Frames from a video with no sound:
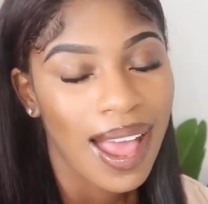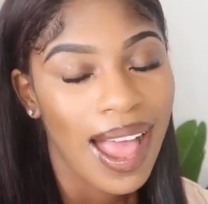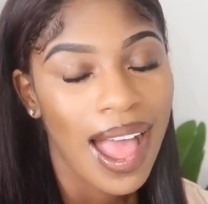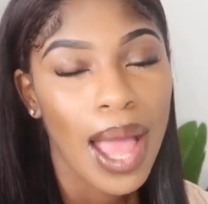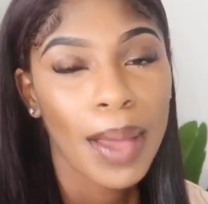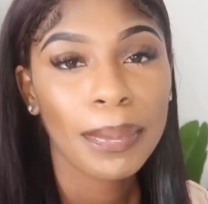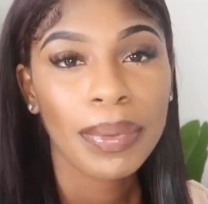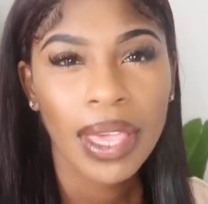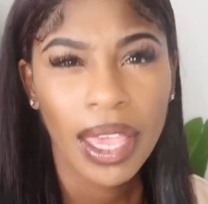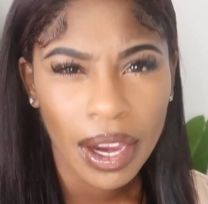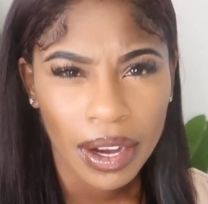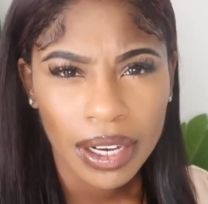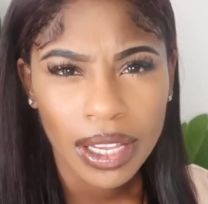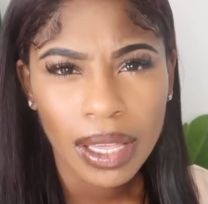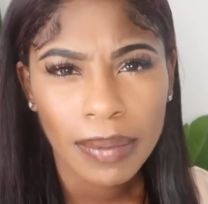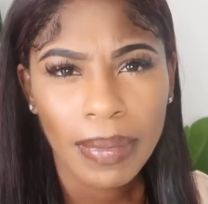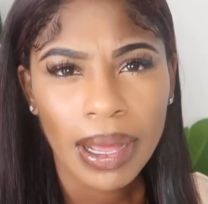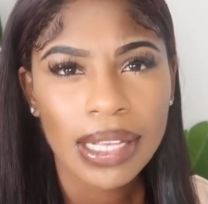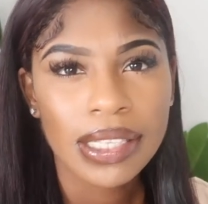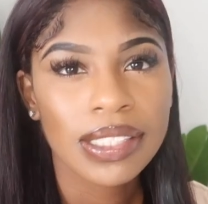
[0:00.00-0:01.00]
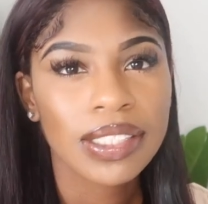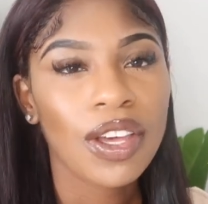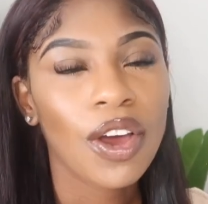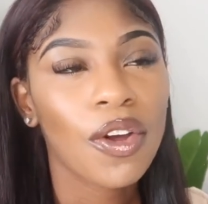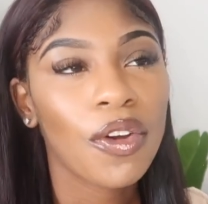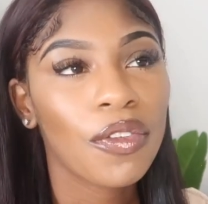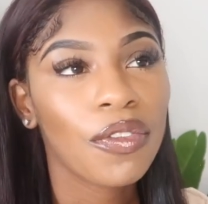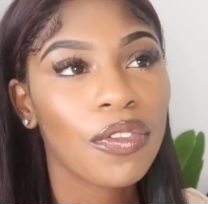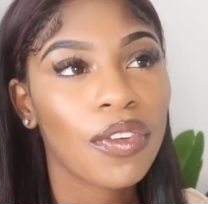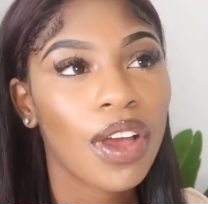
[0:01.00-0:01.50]
I'm carrying
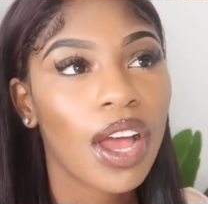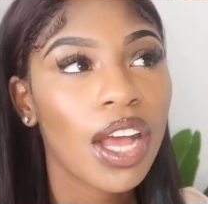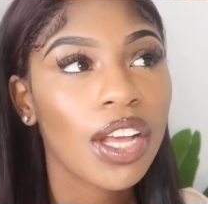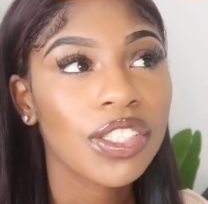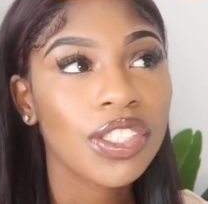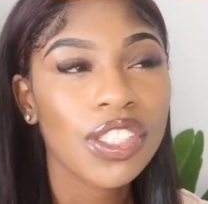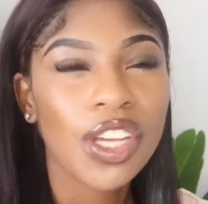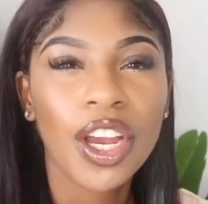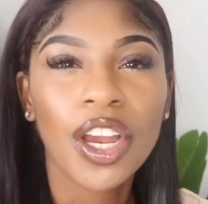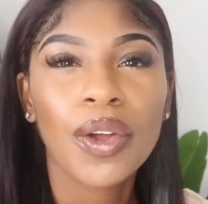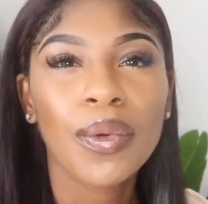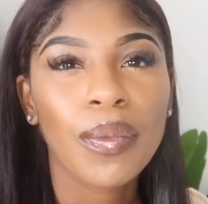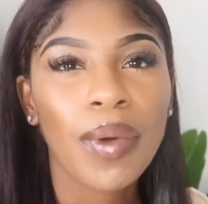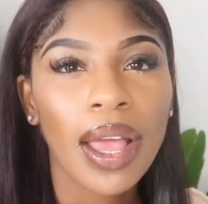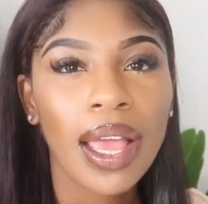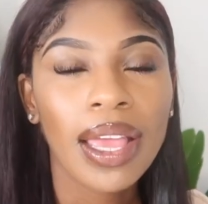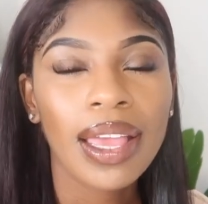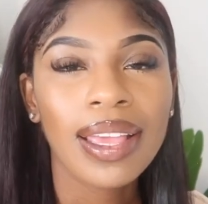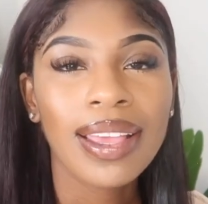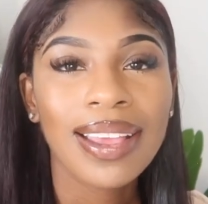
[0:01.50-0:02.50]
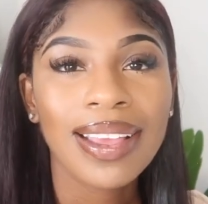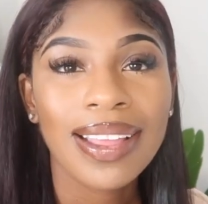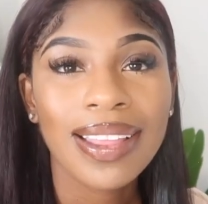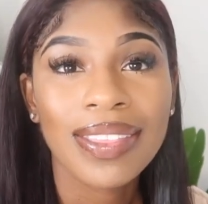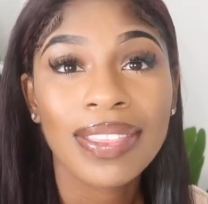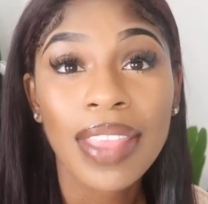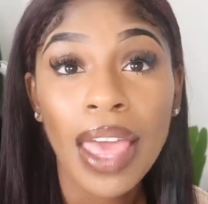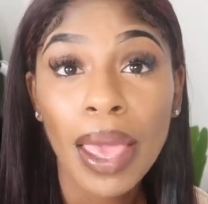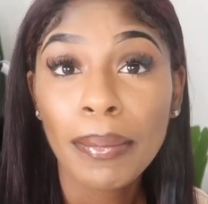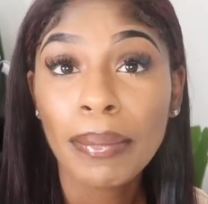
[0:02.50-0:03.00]
myself a certain way,
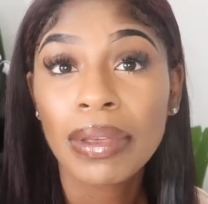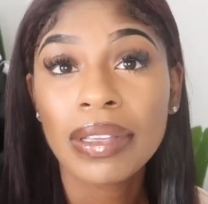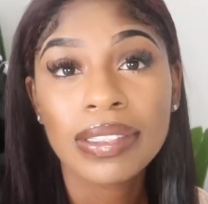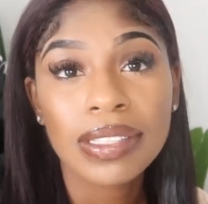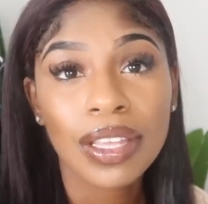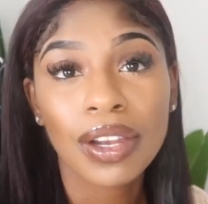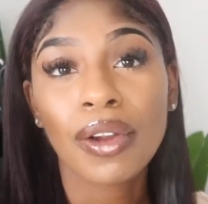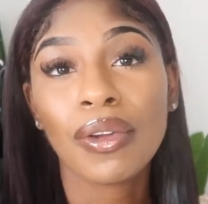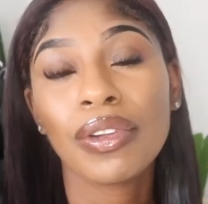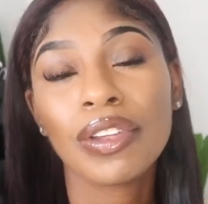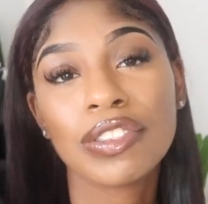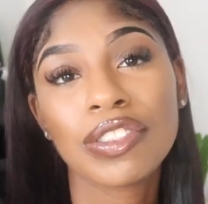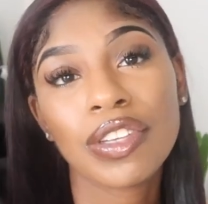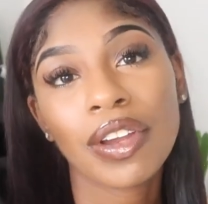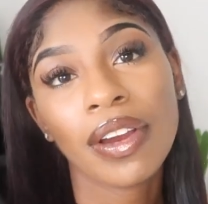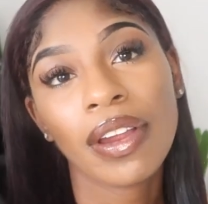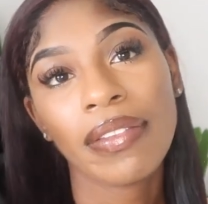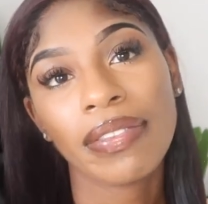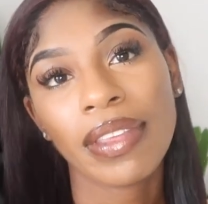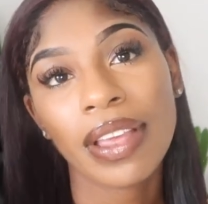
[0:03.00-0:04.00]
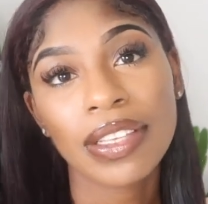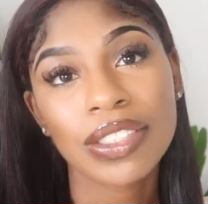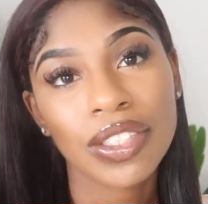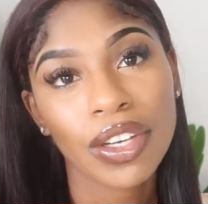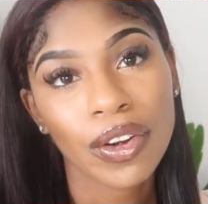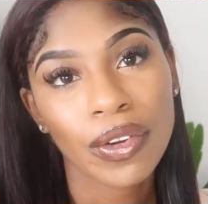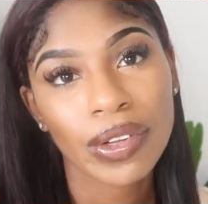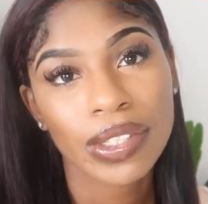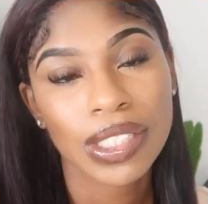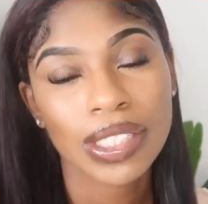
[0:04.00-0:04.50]
that means that only certain things
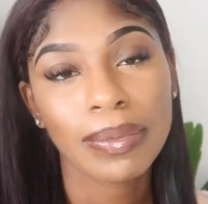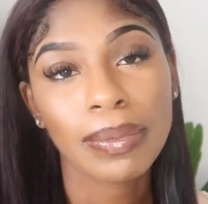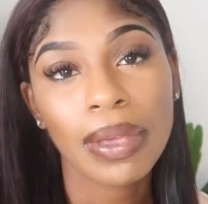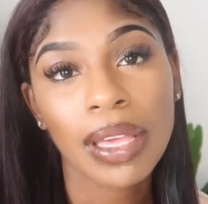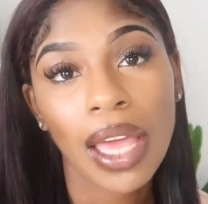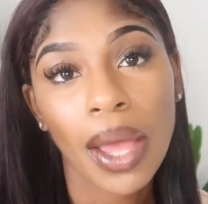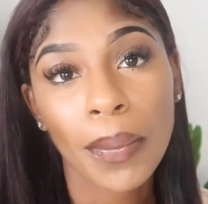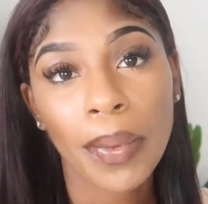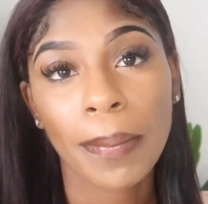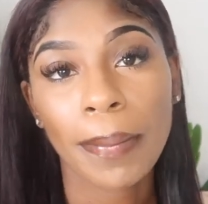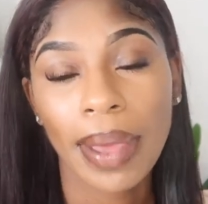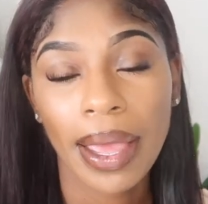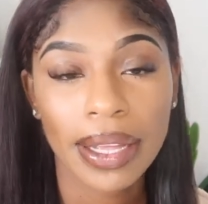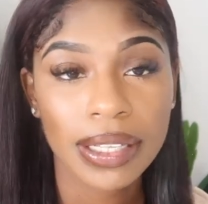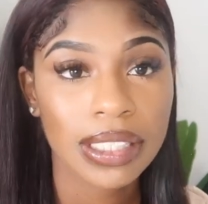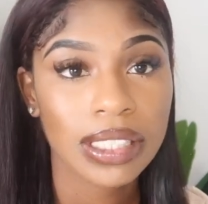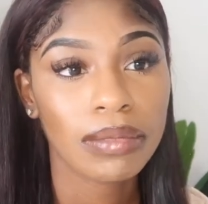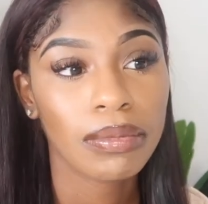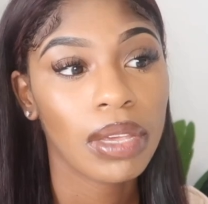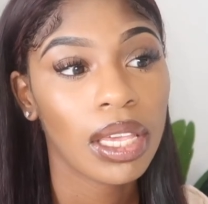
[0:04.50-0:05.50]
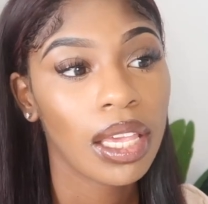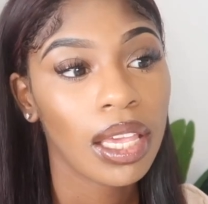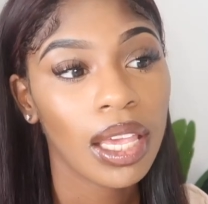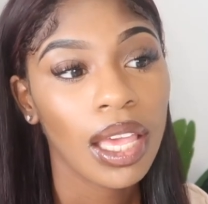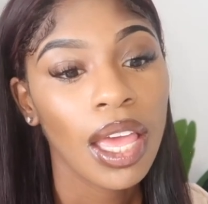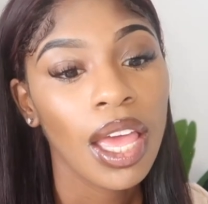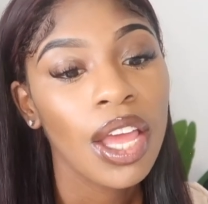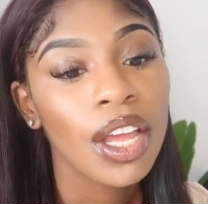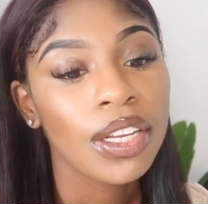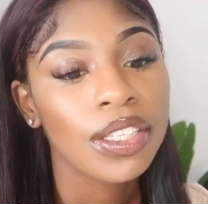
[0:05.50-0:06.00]
are going to be coming back to me.
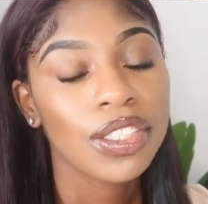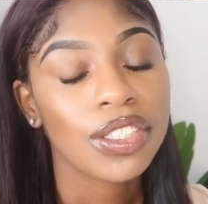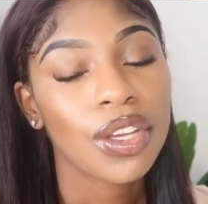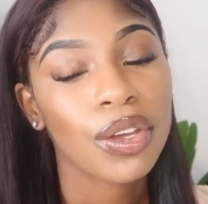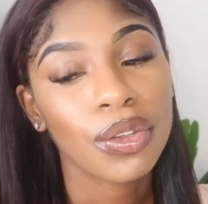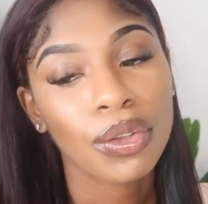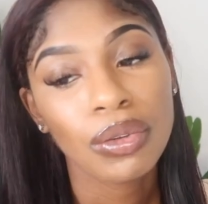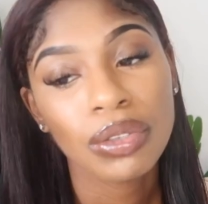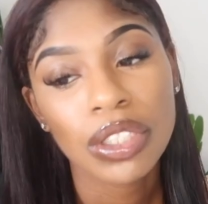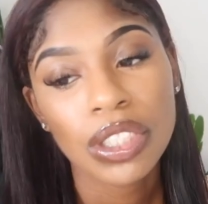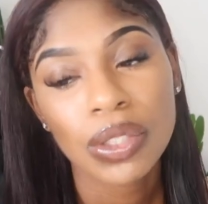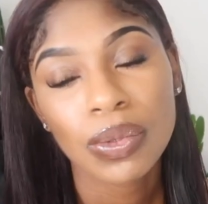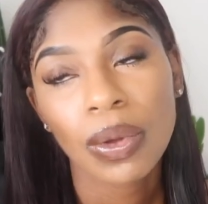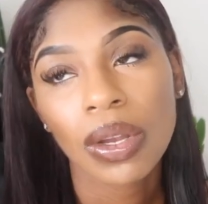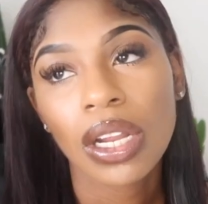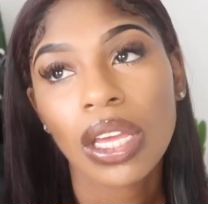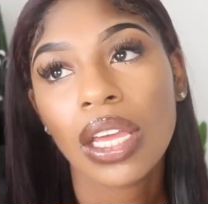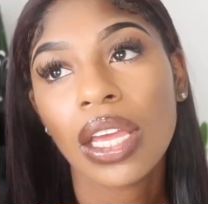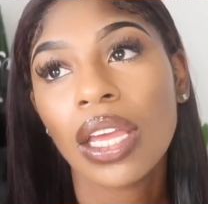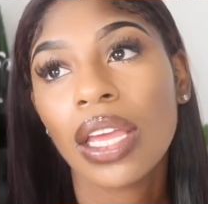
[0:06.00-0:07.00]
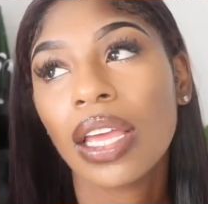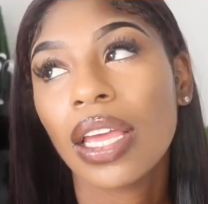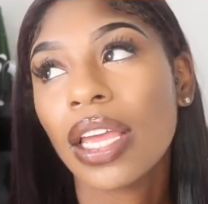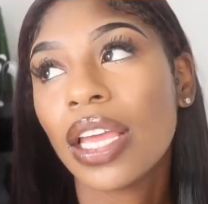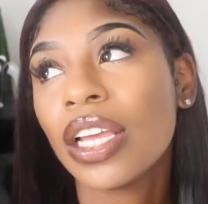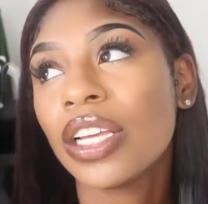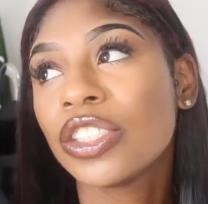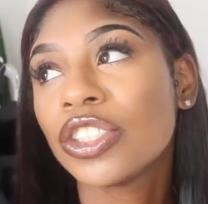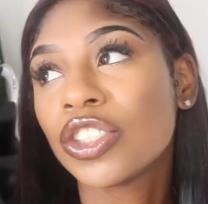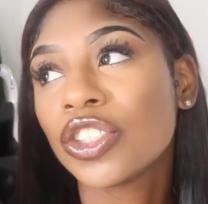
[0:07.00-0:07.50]
So you just want to
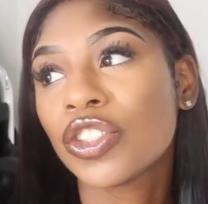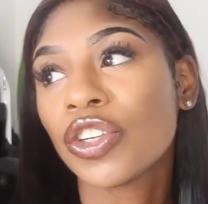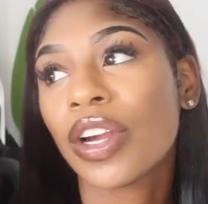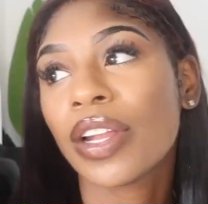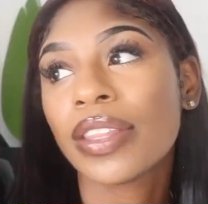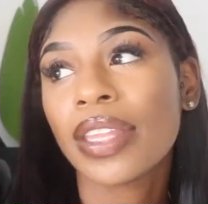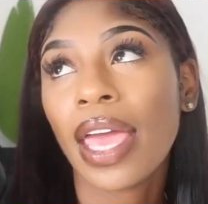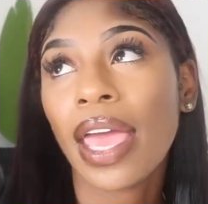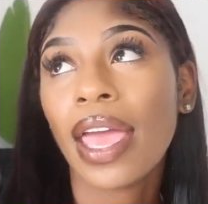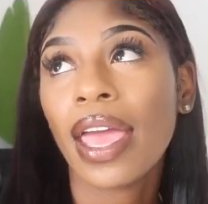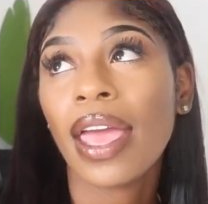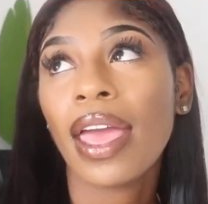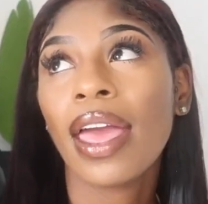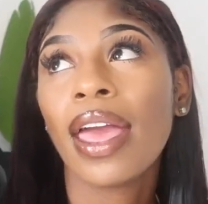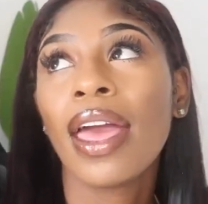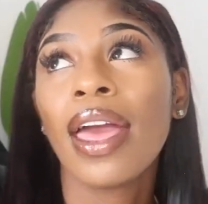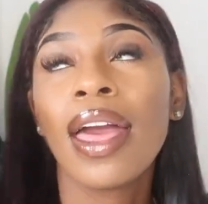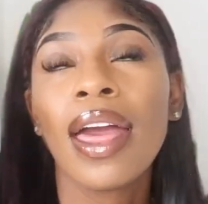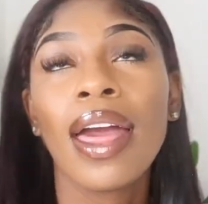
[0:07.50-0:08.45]
ensure that,